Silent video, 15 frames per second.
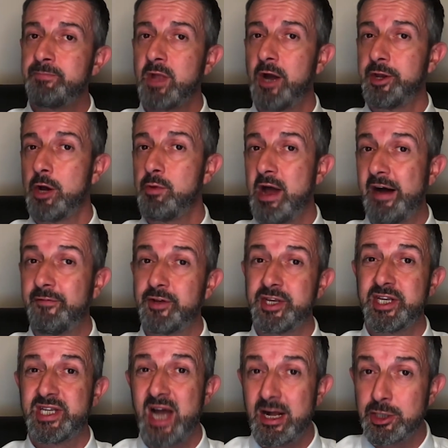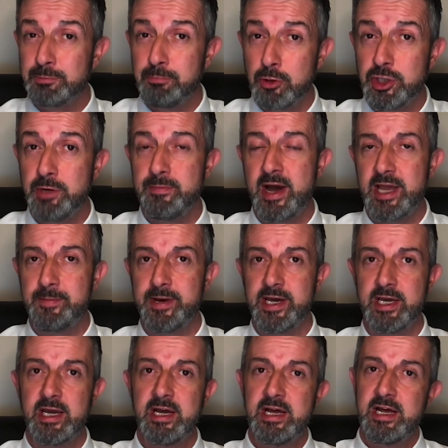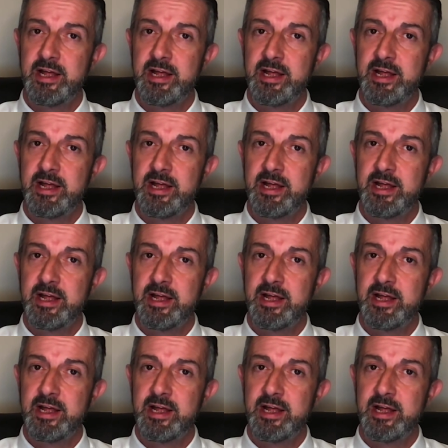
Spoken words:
and don't have the detached budget maybe,